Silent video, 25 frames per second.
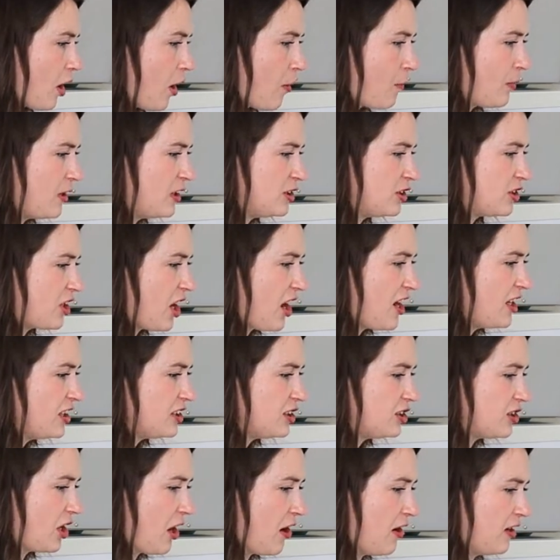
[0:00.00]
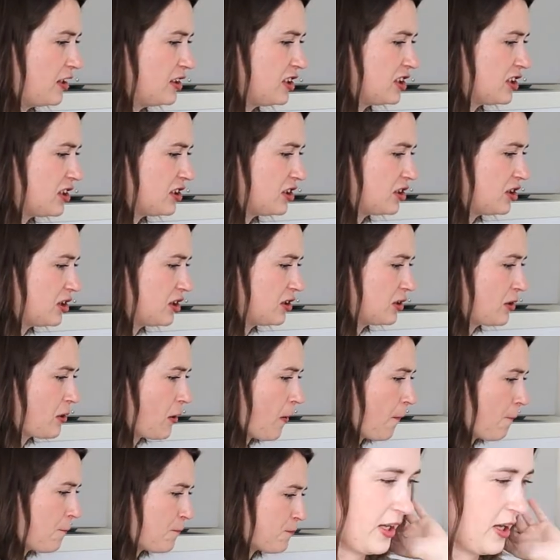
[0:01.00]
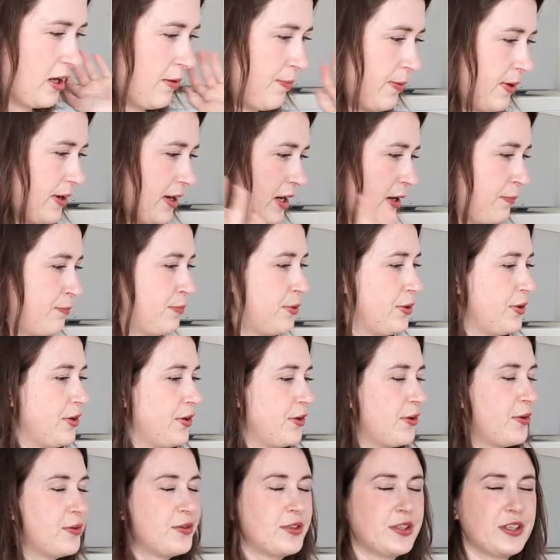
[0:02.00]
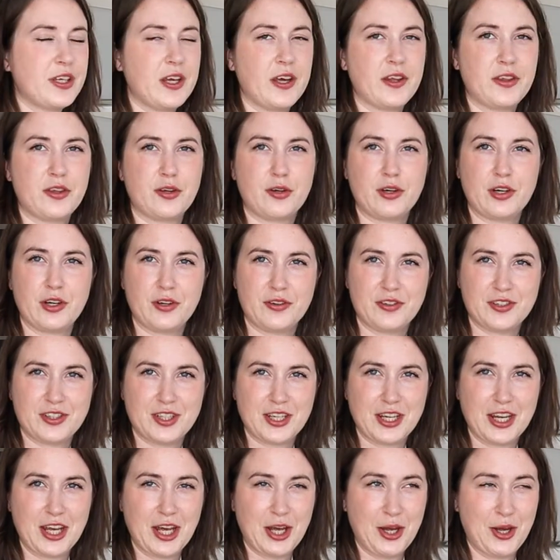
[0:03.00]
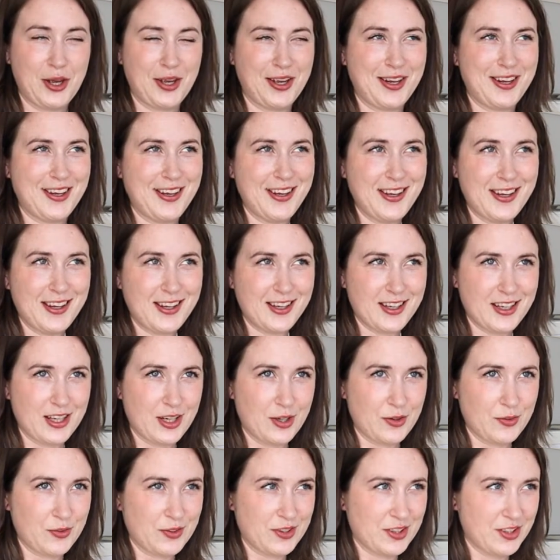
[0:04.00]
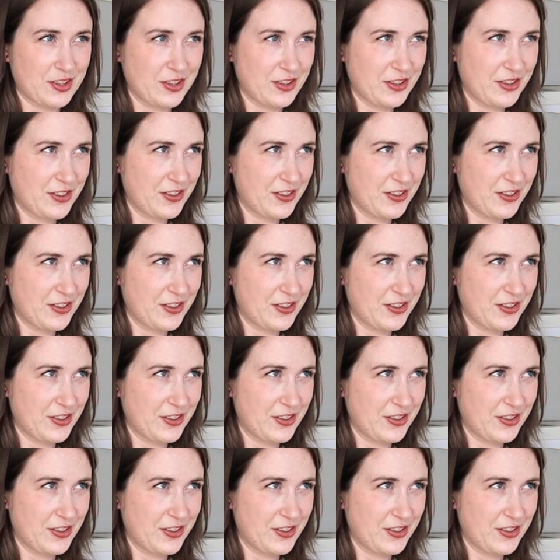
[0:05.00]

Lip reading: I mean, it tastes nice. It's just, how about I put it all together and I'll see how it